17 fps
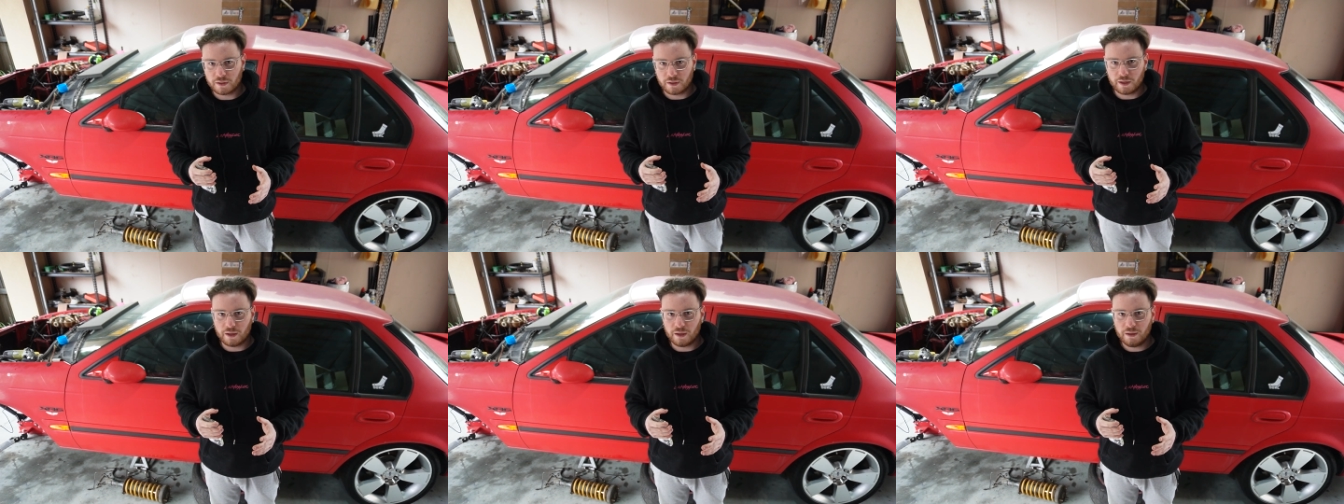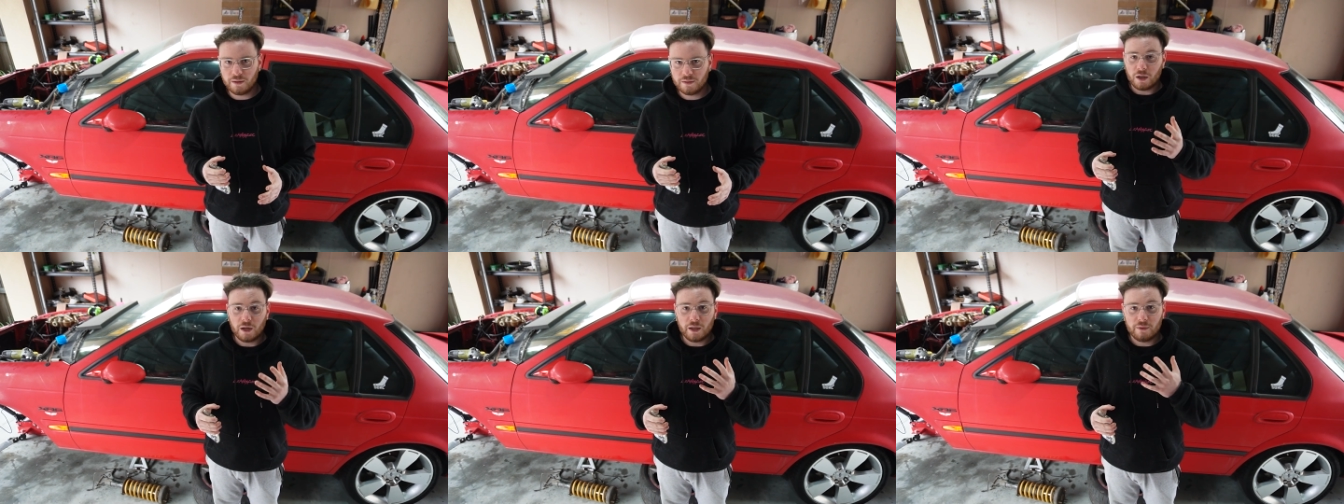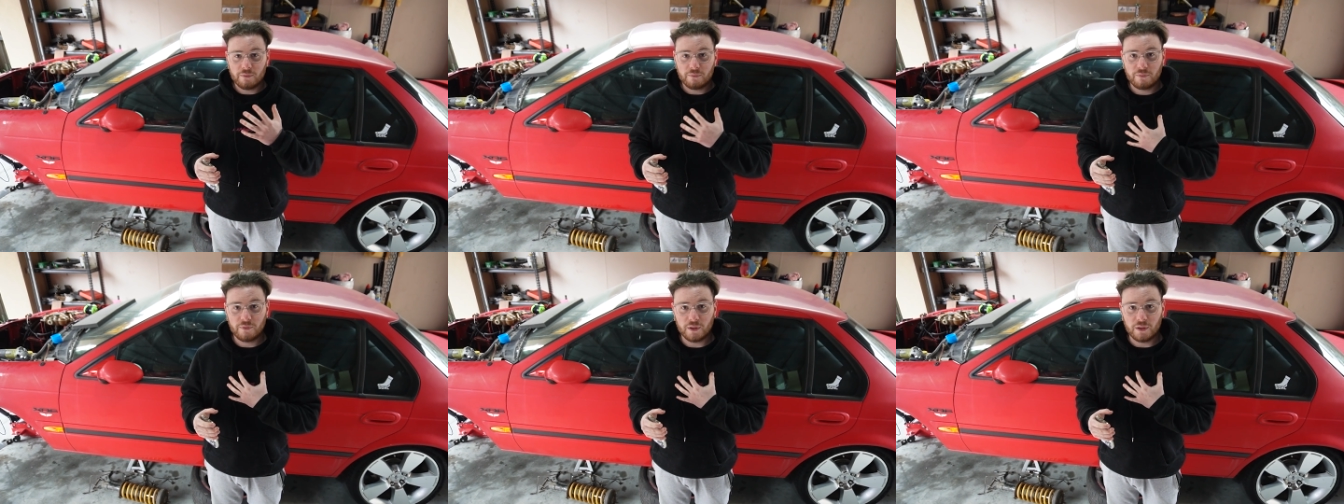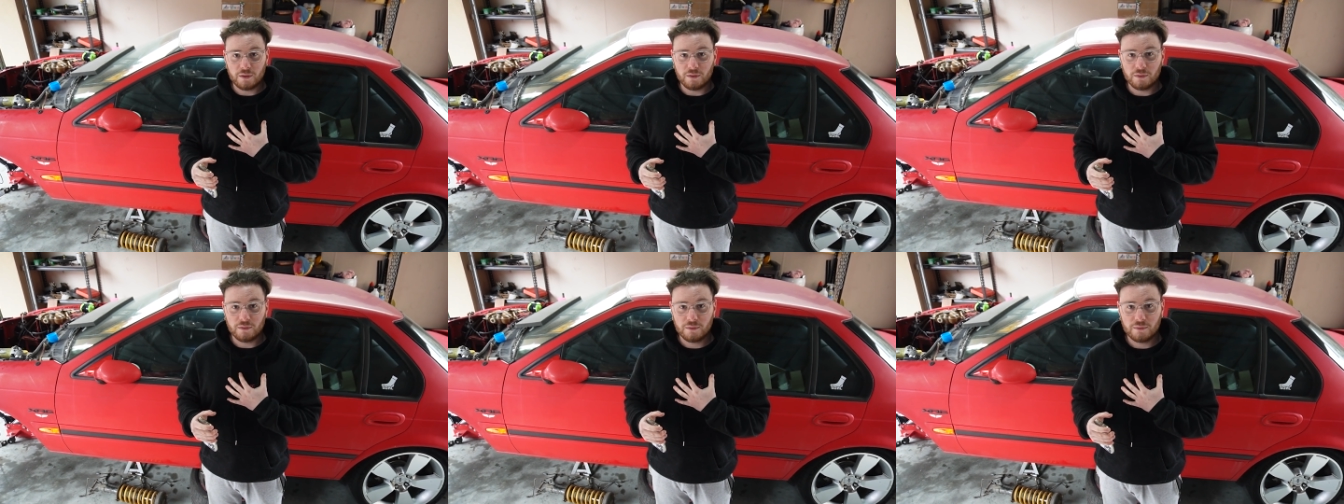okay? I
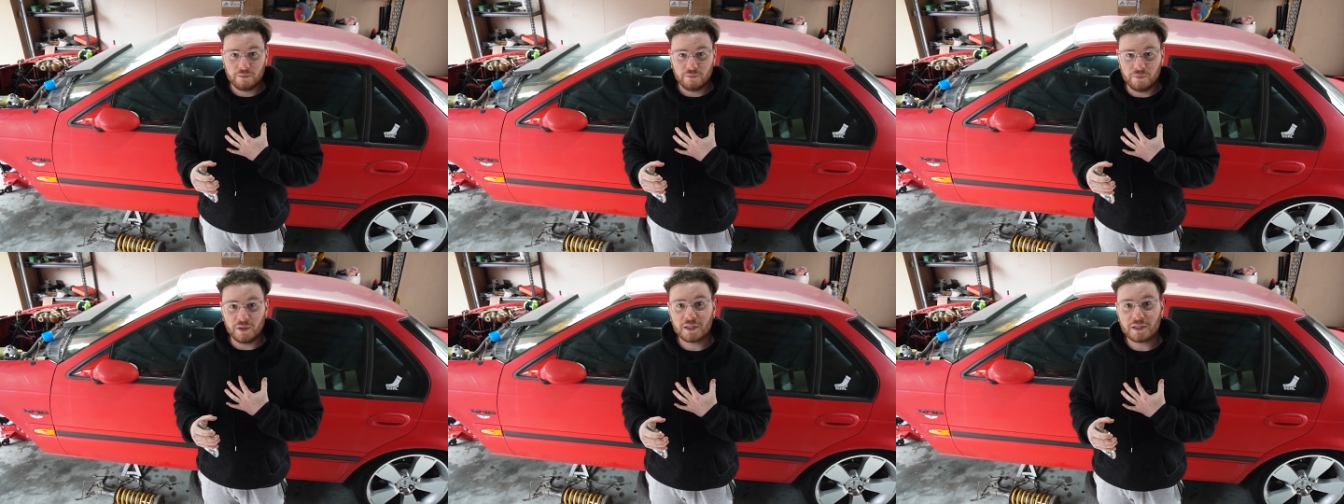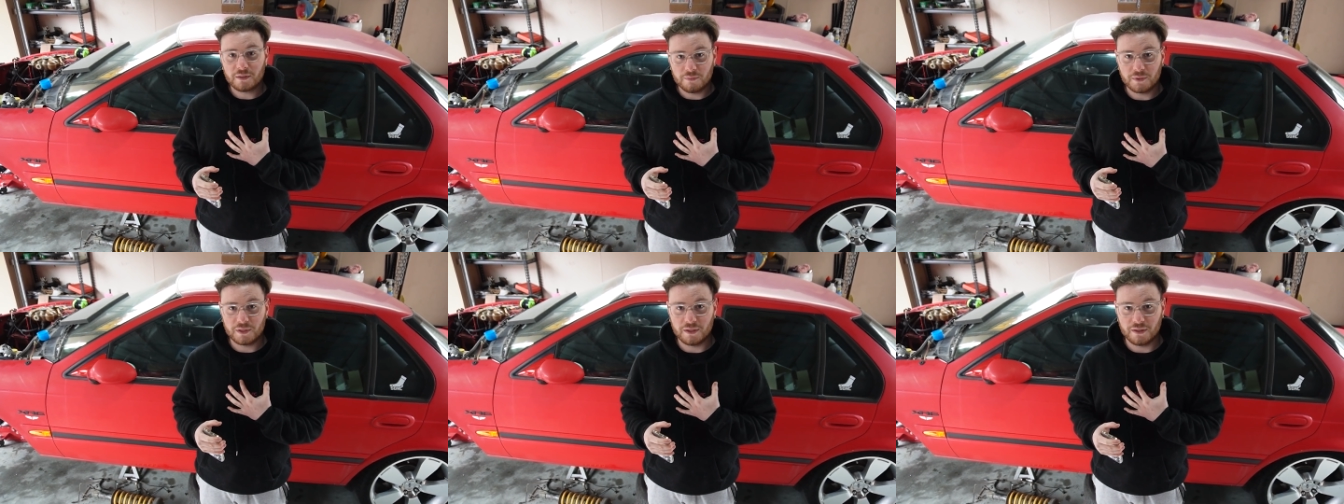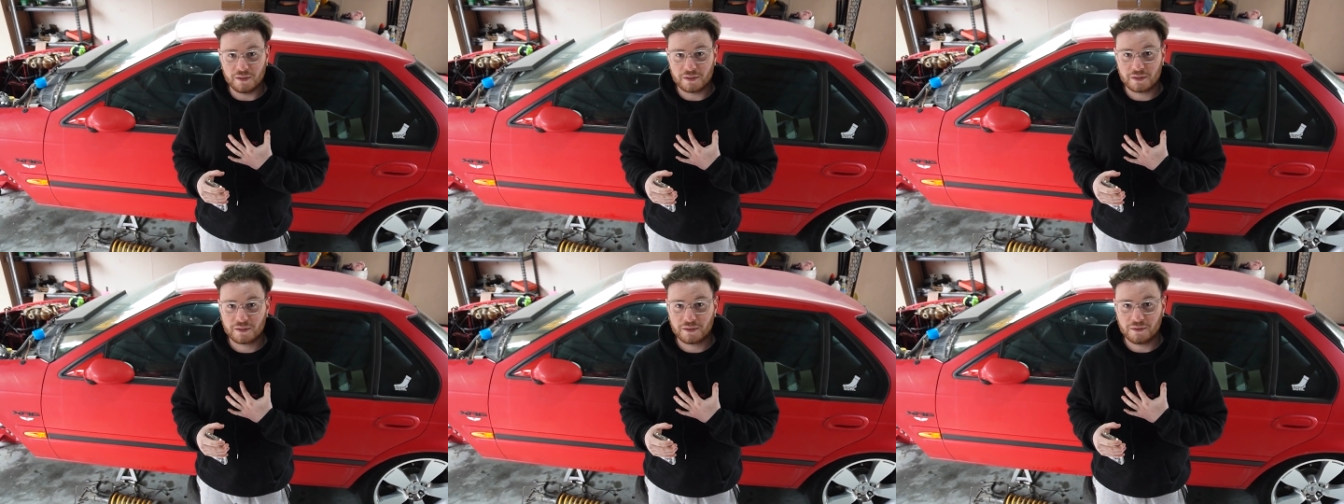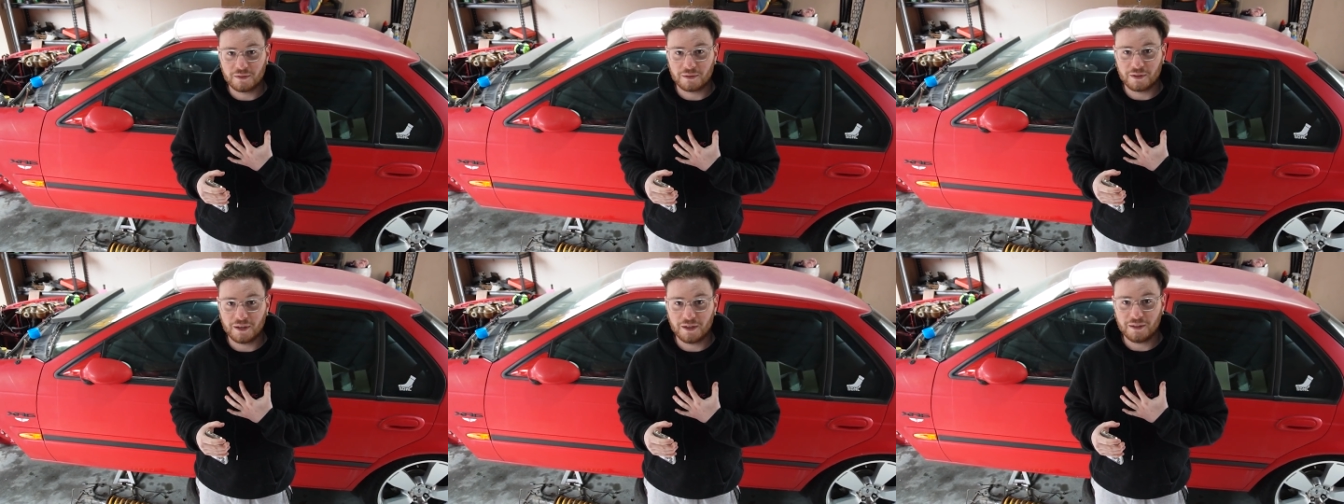fell victim to this,
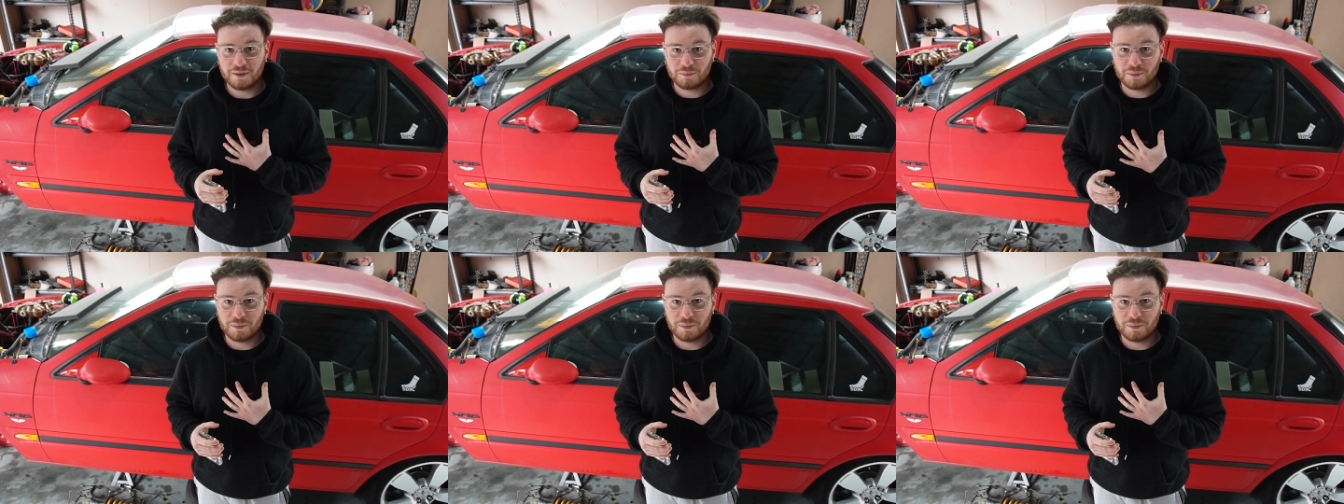all right?